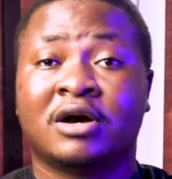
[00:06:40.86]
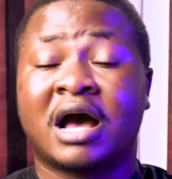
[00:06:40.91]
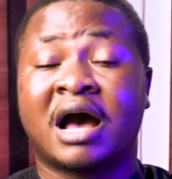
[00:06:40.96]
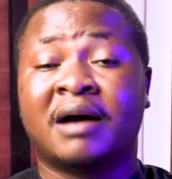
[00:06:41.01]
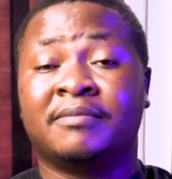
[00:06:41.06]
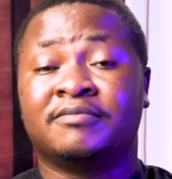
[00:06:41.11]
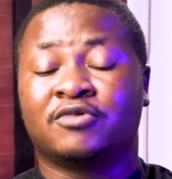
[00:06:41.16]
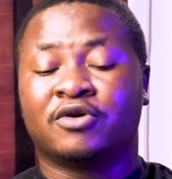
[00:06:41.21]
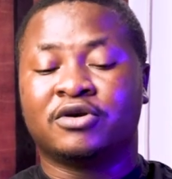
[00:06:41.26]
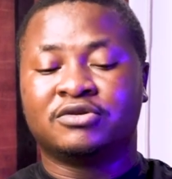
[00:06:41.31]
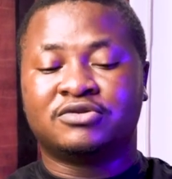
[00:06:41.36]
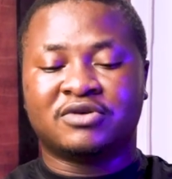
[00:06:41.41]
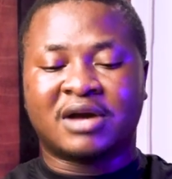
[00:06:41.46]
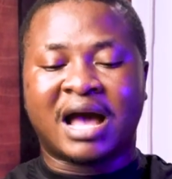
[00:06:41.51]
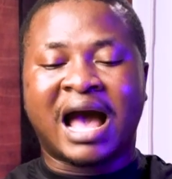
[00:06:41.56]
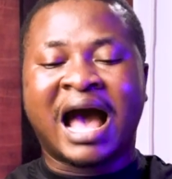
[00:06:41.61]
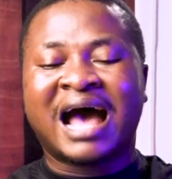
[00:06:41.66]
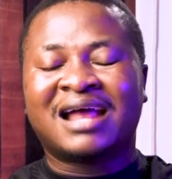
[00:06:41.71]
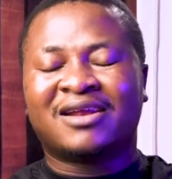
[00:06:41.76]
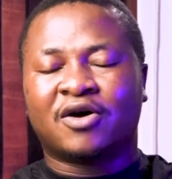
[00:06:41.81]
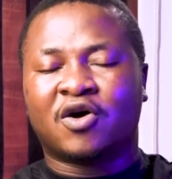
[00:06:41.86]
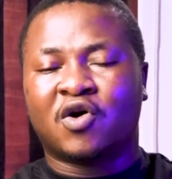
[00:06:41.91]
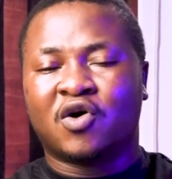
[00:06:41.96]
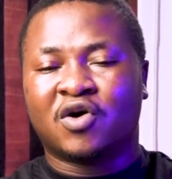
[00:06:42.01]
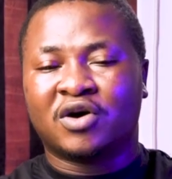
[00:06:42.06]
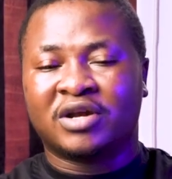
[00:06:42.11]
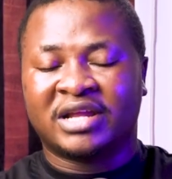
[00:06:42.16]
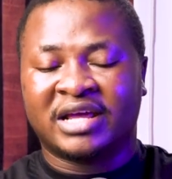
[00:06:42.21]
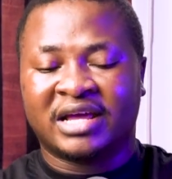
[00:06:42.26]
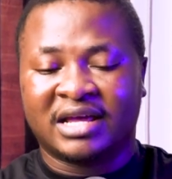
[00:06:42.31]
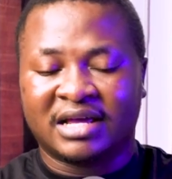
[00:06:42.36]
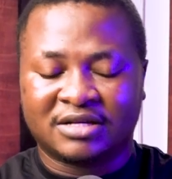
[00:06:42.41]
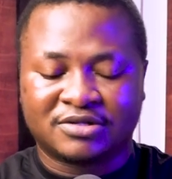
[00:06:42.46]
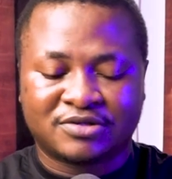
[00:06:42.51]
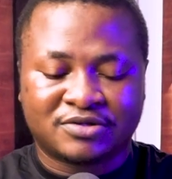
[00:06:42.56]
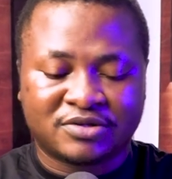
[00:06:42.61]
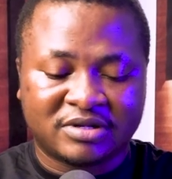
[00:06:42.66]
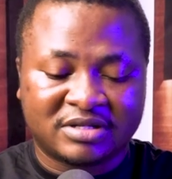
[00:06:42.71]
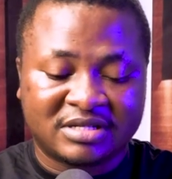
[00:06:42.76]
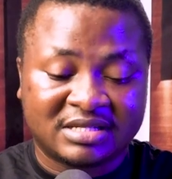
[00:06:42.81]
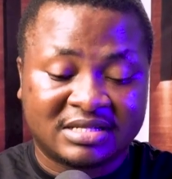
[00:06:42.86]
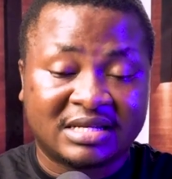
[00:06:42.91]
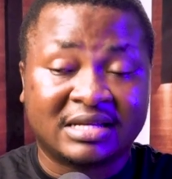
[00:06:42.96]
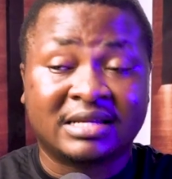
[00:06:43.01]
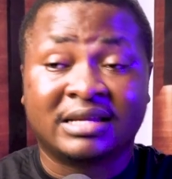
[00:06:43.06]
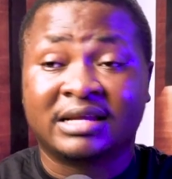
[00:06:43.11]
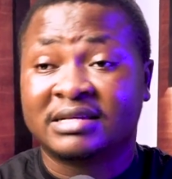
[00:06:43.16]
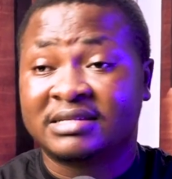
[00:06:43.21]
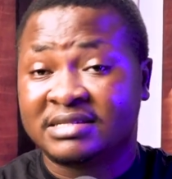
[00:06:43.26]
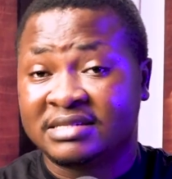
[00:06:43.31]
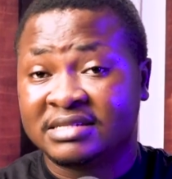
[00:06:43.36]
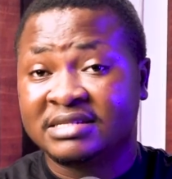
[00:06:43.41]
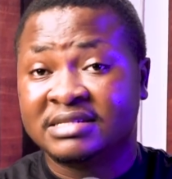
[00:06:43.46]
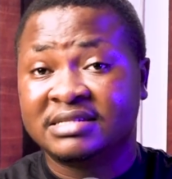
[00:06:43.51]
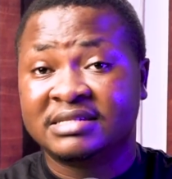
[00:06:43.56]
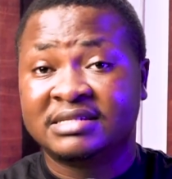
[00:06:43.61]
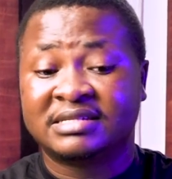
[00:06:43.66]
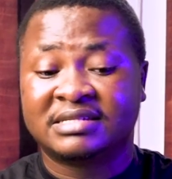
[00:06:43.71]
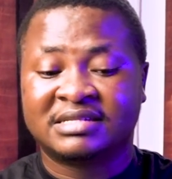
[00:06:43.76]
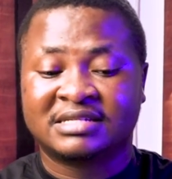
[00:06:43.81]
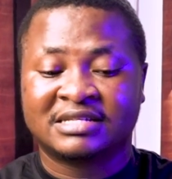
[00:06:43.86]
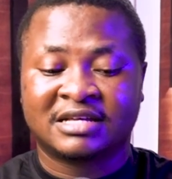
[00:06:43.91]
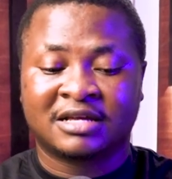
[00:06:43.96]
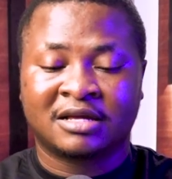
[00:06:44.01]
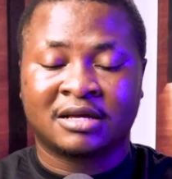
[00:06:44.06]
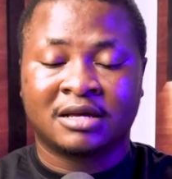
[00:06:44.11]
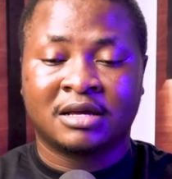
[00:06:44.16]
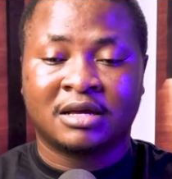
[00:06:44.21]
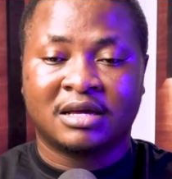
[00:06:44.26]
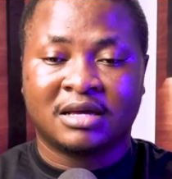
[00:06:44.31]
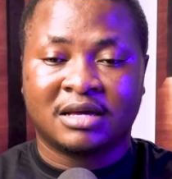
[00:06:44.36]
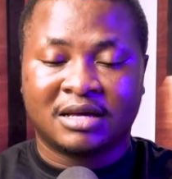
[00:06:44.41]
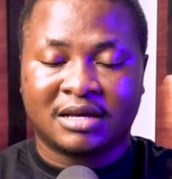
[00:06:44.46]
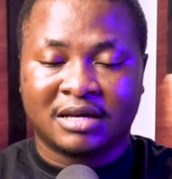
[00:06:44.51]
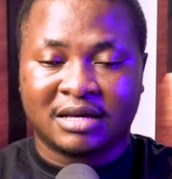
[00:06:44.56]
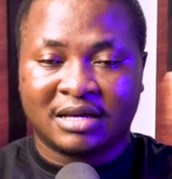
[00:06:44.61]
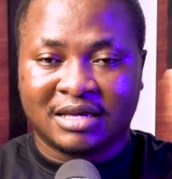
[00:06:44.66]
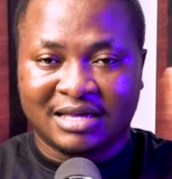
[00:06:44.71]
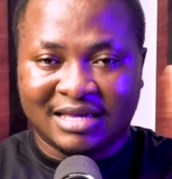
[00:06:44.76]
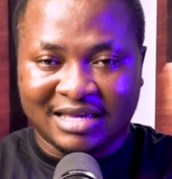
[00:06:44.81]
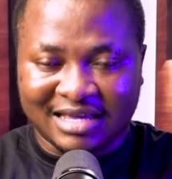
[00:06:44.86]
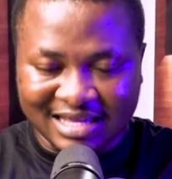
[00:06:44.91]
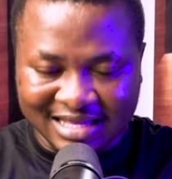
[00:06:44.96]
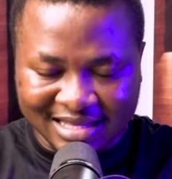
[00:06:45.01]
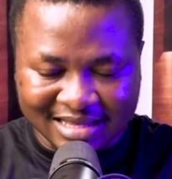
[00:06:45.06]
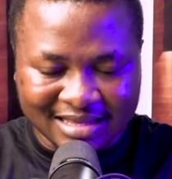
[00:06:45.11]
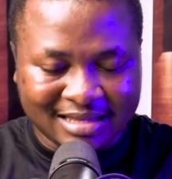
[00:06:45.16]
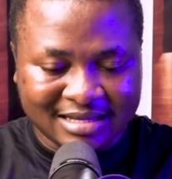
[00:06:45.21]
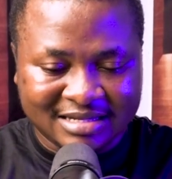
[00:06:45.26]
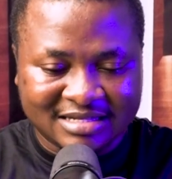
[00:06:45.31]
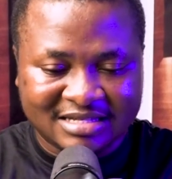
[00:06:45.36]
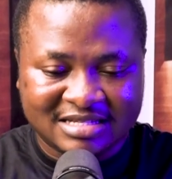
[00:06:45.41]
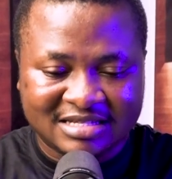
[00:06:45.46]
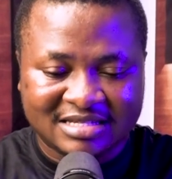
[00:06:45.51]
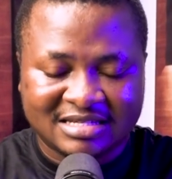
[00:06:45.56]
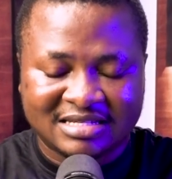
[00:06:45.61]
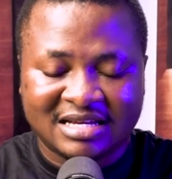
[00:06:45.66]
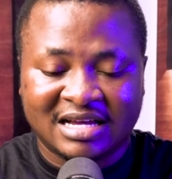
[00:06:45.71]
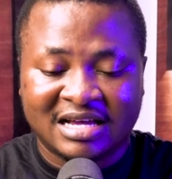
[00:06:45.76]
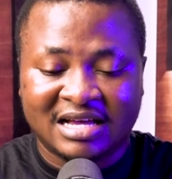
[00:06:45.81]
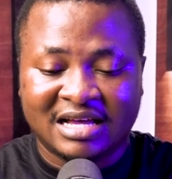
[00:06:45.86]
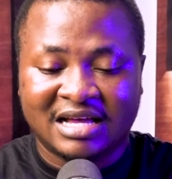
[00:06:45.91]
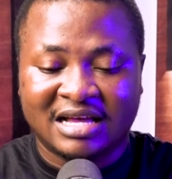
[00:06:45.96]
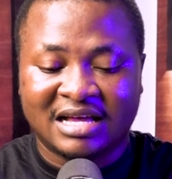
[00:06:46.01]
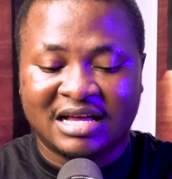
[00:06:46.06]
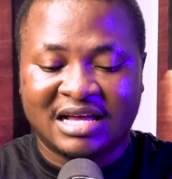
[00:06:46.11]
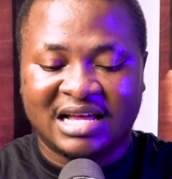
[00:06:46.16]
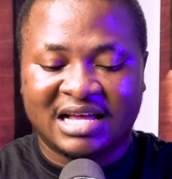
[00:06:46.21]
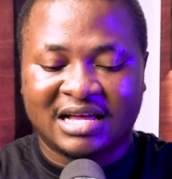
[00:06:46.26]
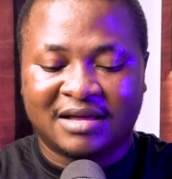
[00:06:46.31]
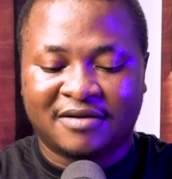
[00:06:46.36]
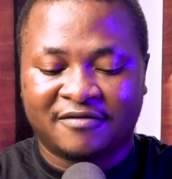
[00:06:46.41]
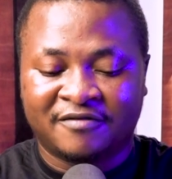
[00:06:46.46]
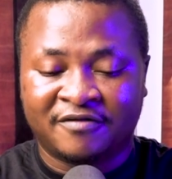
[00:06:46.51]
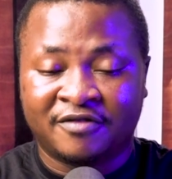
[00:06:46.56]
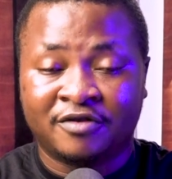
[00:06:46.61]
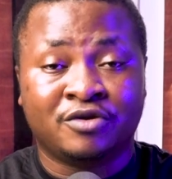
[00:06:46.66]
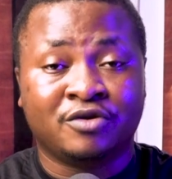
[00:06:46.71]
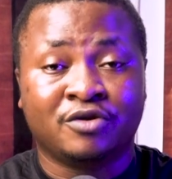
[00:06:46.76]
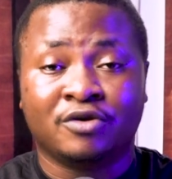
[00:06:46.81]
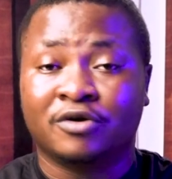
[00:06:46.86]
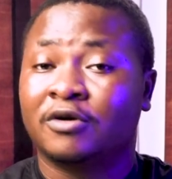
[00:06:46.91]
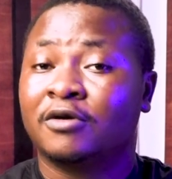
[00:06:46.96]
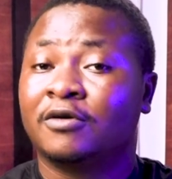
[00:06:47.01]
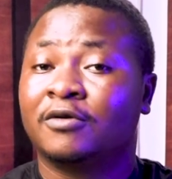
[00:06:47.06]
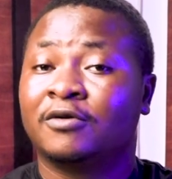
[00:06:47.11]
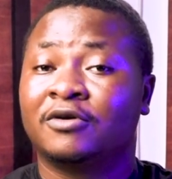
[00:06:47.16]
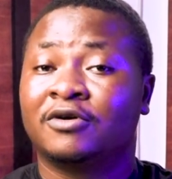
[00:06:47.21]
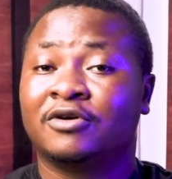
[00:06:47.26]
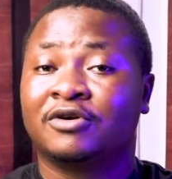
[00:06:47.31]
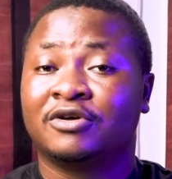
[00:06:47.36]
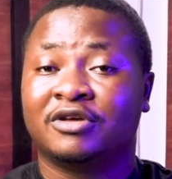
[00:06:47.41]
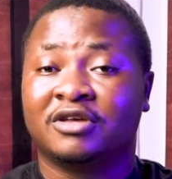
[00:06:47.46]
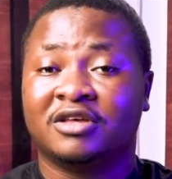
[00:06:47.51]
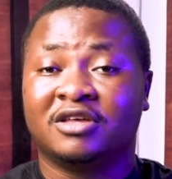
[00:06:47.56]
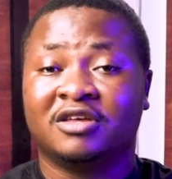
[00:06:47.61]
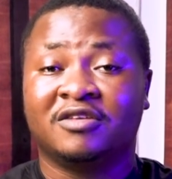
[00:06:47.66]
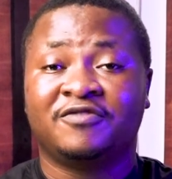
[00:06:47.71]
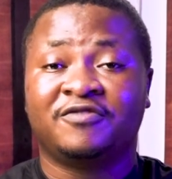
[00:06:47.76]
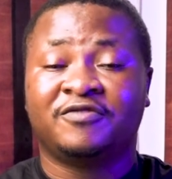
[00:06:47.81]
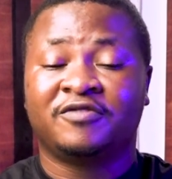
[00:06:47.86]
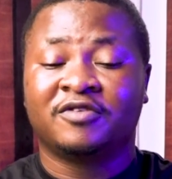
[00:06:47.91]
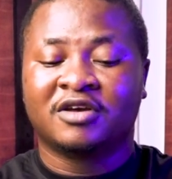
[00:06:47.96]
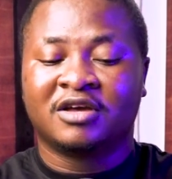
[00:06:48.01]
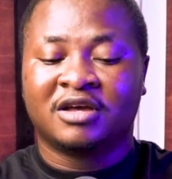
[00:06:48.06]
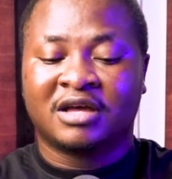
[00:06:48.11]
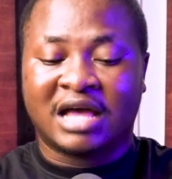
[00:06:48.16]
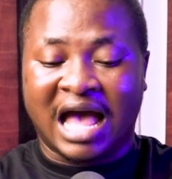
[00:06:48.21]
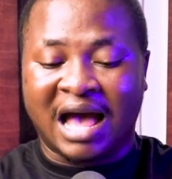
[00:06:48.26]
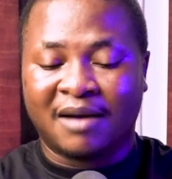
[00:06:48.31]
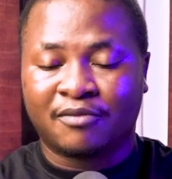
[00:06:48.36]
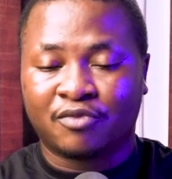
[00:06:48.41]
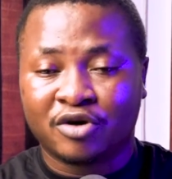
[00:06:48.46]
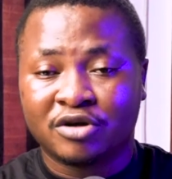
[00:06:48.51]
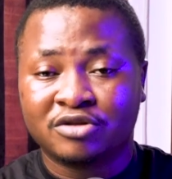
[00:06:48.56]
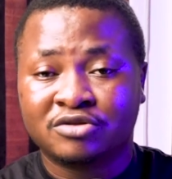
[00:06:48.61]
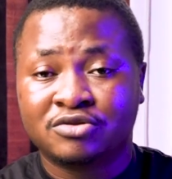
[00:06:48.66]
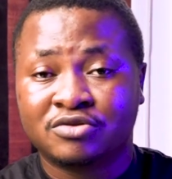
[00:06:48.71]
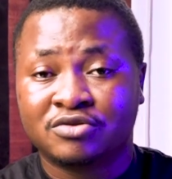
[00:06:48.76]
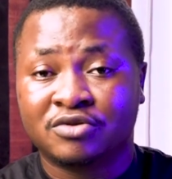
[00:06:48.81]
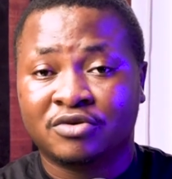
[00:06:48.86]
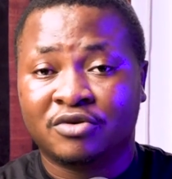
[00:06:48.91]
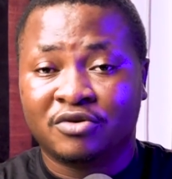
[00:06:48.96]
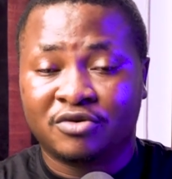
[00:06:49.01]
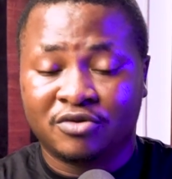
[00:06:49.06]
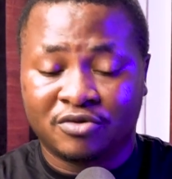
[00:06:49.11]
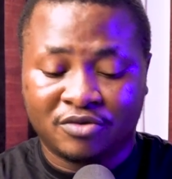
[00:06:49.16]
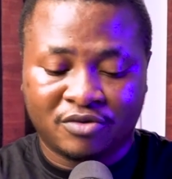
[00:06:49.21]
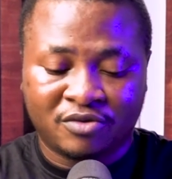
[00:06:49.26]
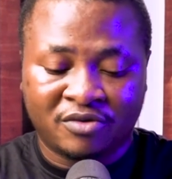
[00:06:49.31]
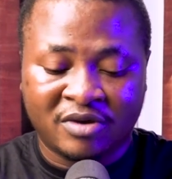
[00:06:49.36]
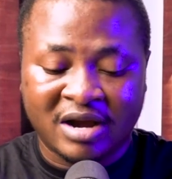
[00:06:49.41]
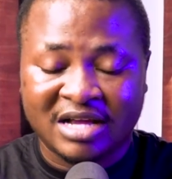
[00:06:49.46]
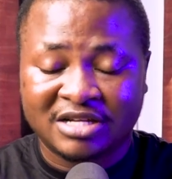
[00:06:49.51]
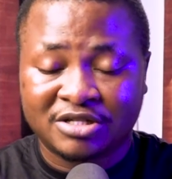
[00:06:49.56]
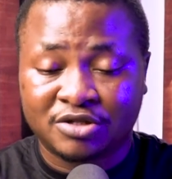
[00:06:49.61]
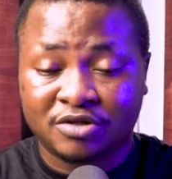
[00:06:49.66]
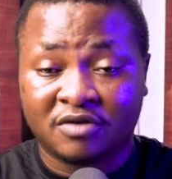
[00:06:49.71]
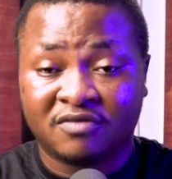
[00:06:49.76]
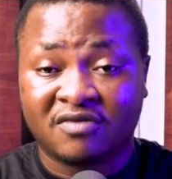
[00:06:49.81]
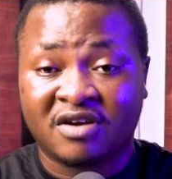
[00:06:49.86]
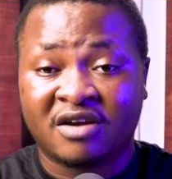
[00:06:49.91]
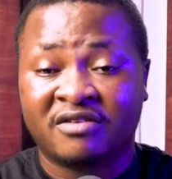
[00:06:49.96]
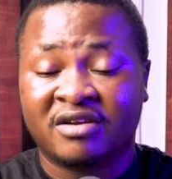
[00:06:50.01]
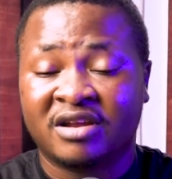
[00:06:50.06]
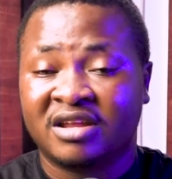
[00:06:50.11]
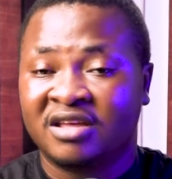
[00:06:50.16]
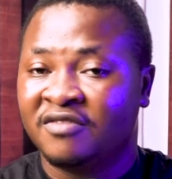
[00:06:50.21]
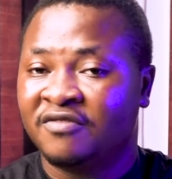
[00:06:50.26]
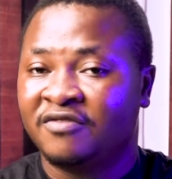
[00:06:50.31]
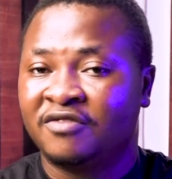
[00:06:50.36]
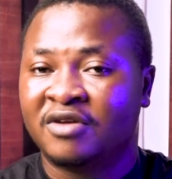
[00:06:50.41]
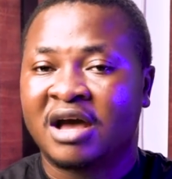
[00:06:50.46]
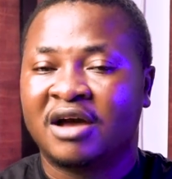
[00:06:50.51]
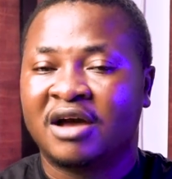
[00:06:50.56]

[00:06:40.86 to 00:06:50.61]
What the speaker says: I'm going to add all the sources and the scenes in this video. If I'm going to rush over it, if